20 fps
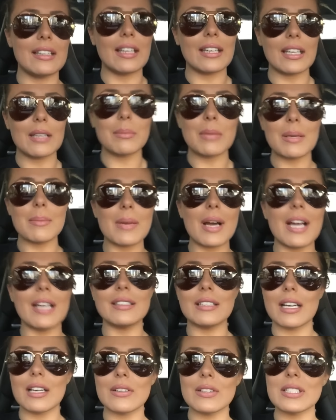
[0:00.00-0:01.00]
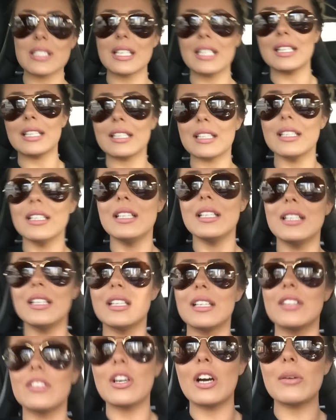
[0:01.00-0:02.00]
and like in my mind I was like
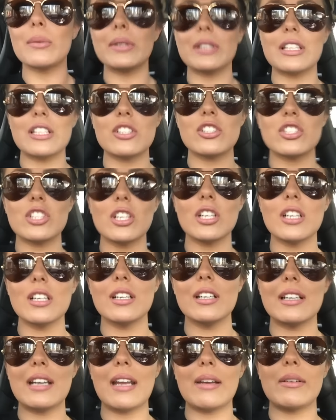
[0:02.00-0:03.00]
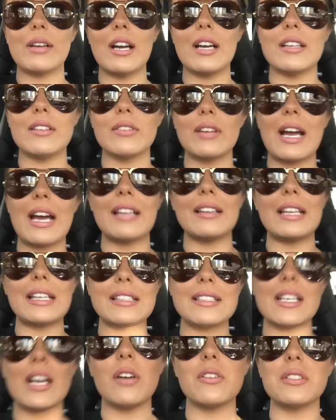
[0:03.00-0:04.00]
not really sure and I kind of had
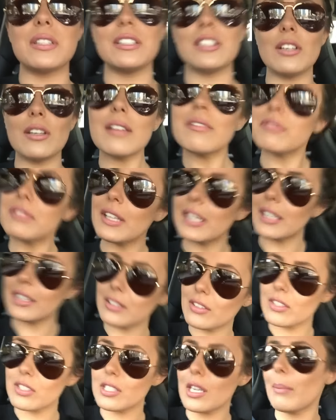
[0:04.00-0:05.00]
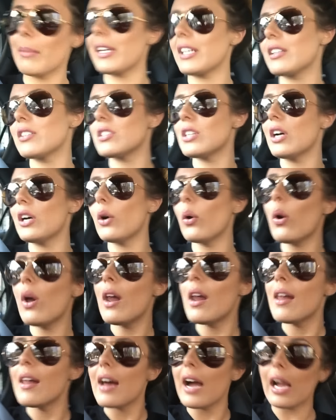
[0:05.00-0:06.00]
like doubts and you know that feeling in your stomach so
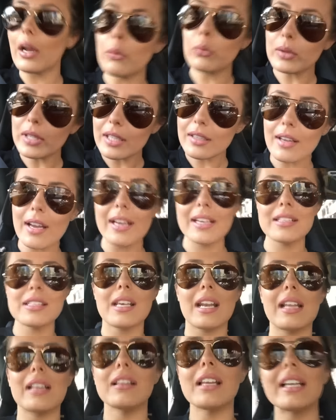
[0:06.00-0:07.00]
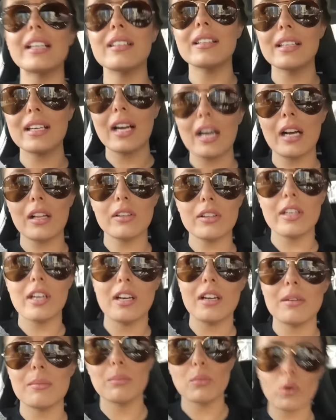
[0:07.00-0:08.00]
I realized that I liked the
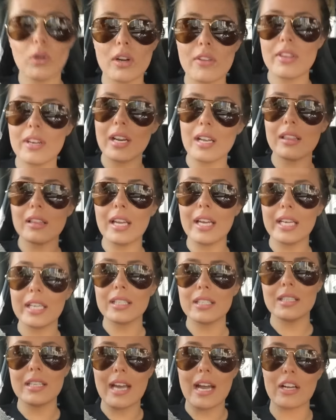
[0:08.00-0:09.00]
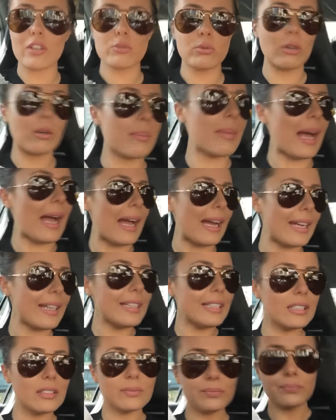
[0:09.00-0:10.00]
color more than I liked the actual
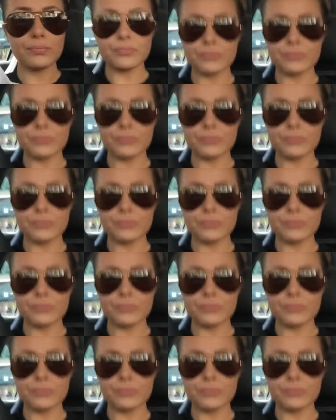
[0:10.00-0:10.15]
bag